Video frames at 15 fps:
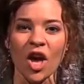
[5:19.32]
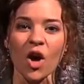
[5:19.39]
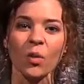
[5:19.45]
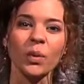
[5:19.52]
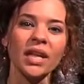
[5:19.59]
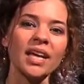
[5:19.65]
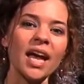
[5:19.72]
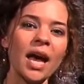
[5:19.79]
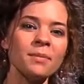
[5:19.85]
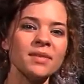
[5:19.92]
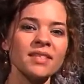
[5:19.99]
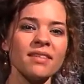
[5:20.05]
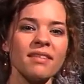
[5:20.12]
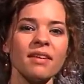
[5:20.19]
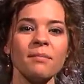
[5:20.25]
when it comes
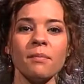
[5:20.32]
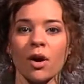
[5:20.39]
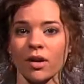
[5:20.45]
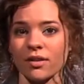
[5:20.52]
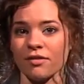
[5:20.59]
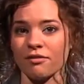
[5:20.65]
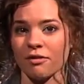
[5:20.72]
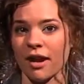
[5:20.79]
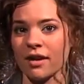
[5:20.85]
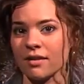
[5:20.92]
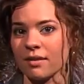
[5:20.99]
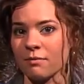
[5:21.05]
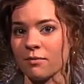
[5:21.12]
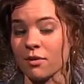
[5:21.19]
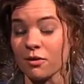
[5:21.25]
to the Amarna
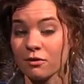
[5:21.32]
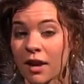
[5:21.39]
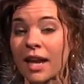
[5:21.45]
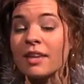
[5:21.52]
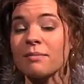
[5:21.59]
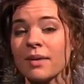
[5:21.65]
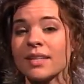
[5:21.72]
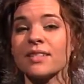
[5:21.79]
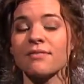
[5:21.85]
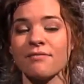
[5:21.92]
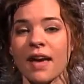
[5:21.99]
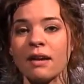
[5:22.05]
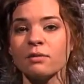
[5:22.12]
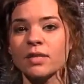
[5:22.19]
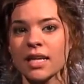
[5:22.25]
fragment, fragment
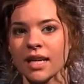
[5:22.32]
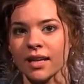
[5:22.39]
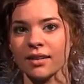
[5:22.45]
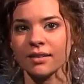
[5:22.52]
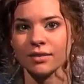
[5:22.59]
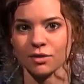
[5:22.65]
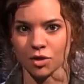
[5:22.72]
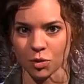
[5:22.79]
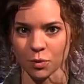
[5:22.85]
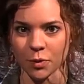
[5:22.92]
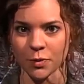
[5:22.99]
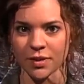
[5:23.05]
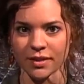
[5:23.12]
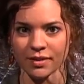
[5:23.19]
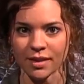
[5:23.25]
found in
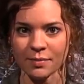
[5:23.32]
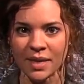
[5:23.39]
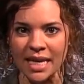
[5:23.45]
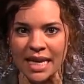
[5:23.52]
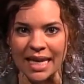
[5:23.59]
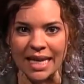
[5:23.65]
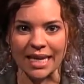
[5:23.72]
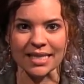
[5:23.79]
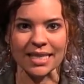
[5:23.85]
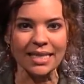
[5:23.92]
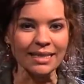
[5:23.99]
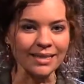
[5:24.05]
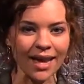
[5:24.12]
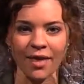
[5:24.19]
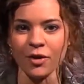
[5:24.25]
Jerusalem, it's
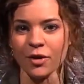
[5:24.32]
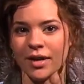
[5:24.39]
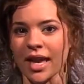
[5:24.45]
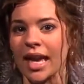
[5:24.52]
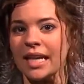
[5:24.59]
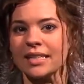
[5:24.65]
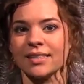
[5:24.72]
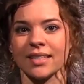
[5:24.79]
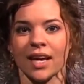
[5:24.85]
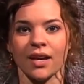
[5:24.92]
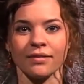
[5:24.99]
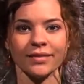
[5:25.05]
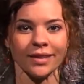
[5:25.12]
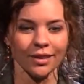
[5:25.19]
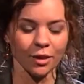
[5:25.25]
another case
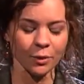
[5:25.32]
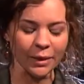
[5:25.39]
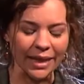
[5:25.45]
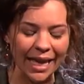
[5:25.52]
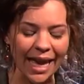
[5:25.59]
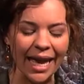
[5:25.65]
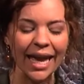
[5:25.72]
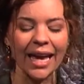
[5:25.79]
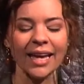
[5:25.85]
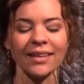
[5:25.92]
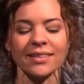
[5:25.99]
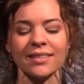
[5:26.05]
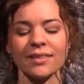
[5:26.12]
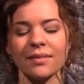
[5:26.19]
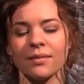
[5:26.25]
of you
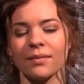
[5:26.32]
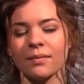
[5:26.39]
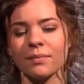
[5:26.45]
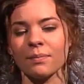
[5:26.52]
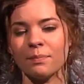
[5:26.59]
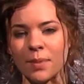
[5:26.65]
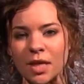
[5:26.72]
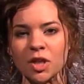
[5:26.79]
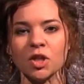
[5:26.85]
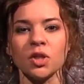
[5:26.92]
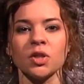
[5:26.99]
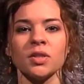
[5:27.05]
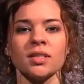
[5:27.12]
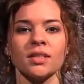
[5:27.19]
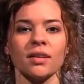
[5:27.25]
can't
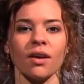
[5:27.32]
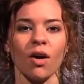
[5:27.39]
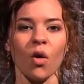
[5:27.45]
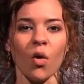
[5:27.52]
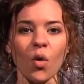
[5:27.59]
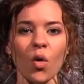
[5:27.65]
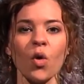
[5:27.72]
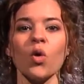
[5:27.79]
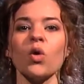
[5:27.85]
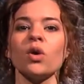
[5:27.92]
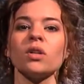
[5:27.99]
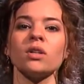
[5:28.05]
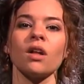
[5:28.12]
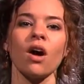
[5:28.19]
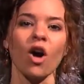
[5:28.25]
build
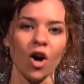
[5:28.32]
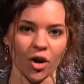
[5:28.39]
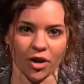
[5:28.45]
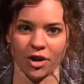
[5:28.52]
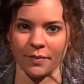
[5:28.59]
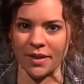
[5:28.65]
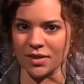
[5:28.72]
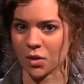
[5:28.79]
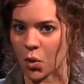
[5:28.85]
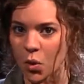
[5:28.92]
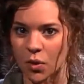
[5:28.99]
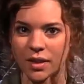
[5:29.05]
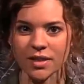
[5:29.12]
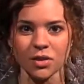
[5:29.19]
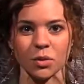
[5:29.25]
whole arguments,
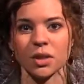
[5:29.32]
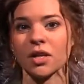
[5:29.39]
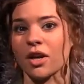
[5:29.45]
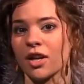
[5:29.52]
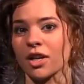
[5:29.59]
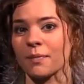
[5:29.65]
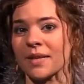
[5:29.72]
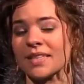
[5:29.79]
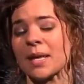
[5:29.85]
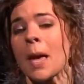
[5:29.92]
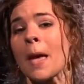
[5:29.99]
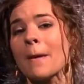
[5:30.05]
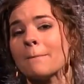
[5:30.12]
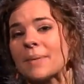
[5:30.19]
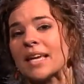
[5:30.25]
whole historic arguments,
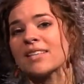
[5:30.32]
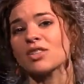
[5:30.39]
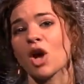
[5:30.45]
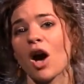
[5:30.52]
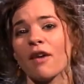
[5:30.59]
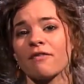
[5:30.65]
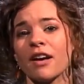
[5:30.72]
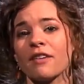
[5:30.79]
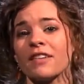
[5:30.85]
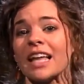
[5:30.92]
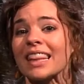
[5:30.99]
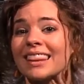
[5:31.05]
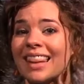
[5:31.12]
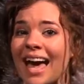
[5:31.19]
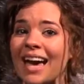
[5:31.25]
based off of a
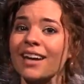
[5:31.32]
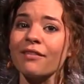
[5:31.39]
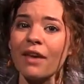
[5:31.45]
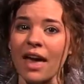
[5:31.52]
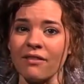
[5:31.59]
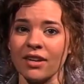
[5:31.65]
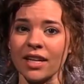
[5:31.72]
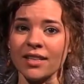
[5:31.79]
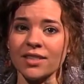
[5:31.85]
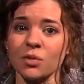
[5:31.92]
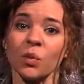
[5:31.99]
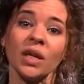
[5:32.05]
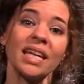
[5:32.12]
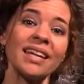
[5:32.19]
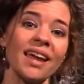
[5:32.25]
lack of evidence
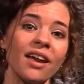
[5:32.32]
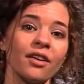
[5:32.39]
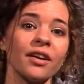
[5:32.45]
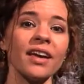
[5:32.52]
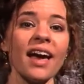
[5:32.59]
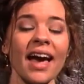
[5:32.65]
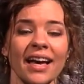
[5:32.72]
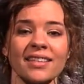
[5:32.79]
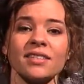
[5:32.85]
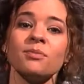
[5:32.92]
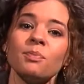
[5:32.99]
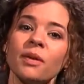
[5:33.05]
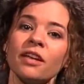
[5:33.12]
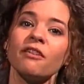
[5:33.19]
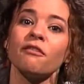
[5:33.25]
when an area hasn't
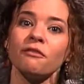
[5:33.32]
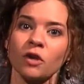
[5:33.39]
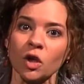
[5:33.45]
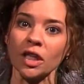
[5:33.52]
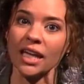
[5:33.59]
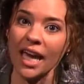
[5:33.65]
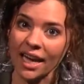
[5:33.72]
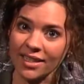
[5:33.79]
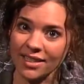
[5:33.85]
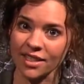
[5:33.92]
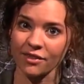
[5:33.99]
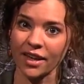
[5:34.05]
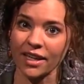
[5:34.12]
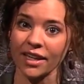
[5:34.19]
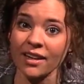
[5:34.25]
been fully
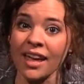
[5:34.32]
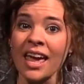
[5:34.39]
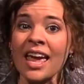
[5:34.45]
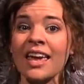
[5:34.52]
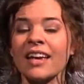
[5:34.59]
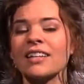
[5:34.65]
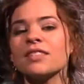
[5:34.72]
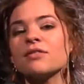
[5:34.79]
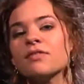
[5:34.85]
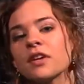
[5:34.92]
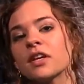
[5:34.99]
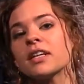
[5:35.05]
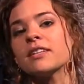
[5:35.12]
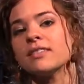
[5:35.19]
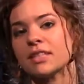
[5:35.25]
excavated. It's
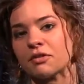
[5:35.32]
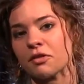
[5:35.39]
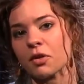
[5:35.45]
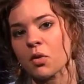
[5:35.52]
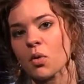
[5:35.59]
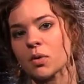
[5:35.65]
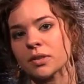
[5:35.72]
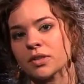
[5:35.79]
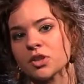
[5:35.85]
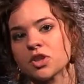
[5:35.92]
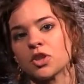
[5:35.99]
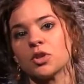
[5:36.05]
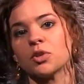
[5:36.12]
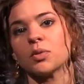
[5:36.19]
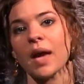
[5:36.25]
very difficult
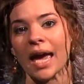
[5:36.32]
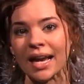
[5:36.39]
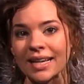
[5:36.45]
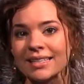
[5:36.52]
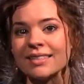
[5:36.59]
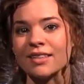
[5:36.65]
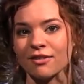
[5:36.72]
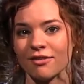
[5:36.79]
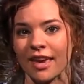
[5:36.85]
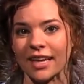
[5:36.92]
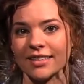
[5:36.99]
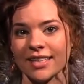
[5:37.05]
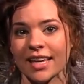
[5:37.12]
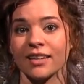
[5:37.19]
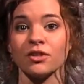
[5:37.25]
to
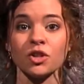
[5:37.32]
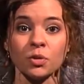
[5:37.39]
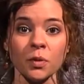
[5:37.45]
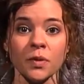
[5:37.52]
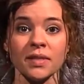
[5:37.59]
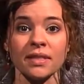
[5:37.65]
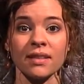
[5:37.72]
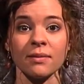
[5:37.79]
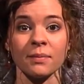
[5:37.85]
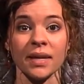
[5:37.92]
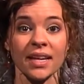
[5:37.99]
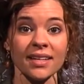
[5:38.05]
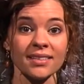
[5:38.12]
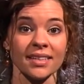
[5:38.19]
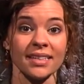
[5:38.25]
excavate in Jerusalem
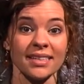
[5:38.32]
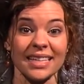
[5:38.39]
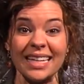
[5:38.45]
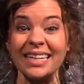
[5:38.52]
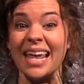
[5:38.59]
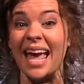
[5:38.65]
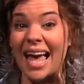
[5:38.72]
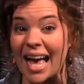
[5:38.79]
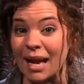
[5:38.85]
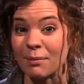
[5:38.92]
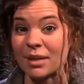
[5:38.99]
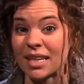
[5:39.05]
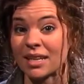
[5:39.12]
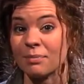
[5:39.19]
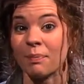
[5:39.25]
because it's
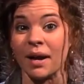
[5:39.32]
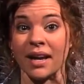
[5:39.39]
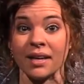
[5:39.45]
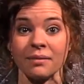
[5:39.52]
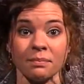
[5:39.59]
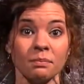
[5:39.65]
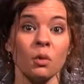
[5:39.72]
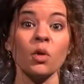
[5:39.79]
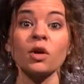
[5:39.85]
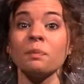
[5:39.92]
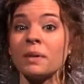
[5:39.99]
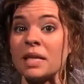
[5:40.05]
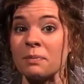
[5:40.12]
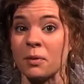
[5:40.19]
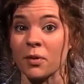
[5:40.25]
inhabited by more
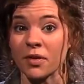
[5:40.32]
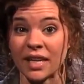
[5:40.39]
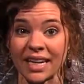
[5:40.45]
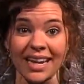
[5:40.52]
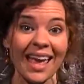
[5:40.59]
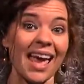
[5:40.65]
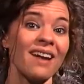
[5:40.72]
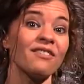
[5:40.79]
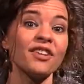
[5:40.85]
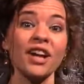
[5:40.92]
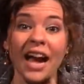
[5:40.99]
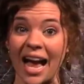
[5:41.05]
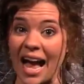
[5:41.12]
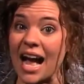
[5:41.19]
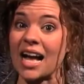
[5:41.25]
people than it ever
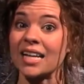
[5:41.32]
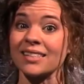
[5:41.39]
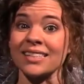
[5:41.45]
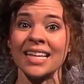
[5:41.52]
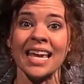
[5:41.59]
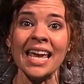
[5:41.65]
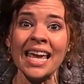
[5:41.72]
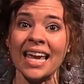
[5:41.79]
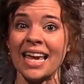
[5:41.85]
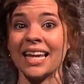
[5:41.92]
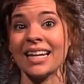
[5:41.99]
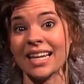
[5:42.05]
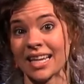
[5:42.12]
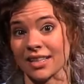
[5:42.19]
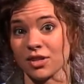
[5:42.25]
has in
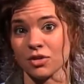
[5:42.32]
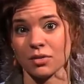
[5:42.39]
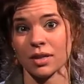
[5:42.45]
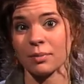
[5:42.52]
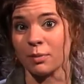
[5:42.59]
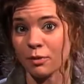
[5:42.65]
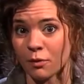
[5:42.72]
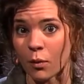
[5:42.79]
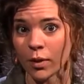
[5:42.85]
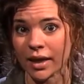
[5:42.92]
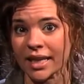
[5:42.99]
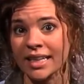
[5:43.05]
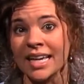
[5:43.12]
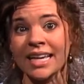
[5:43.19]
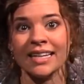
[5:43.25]
history before
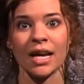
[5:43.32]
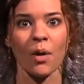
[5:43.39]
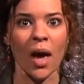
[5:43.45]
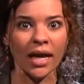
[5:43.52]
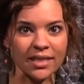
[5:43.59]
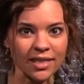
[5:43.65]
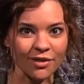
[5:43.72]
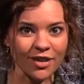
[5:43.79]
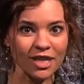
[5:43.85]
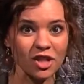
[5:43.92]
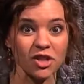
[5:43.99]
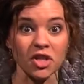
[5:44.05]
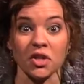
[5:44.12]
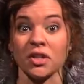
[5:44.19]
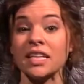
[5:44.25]
it. Now,
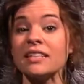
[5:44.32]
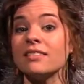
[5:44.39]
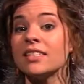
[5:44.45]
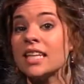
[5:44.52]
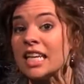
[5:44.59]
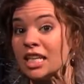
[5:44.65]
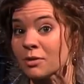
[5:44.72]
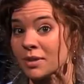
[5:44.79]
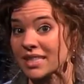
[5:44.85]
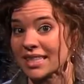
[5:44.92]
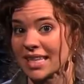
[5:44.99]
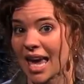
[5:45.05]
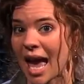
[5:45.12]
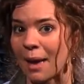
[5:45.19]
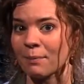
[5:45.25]
excavations are
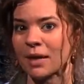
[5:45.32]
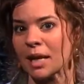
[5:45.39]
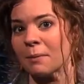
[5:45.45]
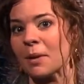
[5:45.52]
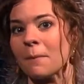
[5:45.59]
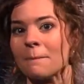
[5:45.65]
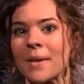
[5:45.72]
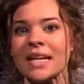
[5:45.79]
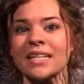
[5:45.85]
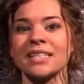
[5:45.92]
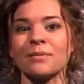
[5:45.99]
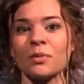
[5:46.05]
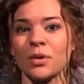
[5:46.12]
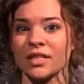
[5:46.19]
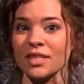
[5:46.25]
continuously happening, but it makes it
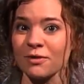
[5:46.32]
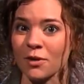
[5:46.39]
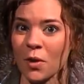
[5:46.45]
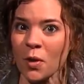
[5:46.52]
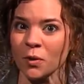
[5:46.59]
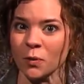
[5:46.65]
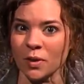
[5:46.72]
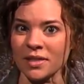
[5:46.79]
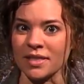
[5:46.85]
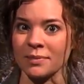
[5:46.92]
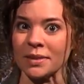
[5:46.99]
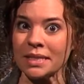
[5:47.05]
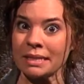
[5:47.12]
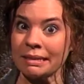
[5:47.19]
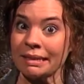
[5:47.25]
more difficult when
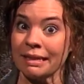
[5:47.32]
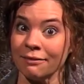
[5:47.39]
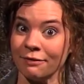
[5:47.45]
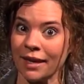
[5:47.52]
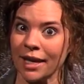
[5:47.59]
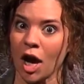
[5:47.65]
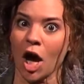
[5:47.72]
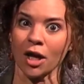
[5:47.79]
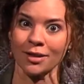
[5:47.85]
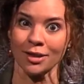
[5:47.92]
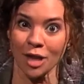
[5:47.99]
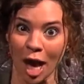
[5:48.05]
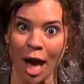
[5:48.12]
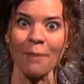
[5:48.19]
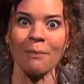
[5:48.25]
someone's living on
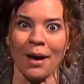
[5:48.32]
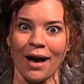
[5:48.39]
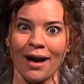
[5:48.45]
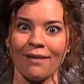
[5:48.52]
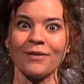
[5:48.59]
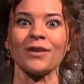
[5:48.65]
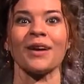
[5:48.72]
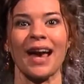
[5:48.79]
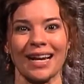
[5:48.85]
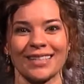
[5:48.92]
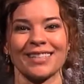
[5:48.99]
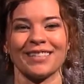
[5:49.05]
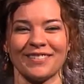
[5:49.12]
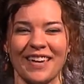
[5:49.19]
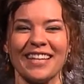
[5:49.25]
top of your
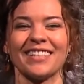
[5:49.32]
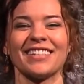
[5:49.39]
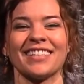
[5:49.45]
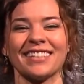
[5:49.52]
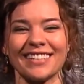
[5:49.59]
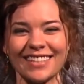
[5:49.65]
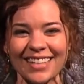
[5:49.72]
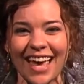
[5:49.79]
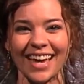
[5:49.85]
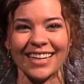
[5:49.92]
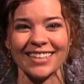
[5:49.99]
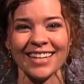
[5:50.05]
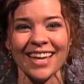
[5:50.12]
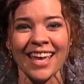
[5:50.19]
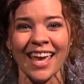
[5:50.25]
excavation site.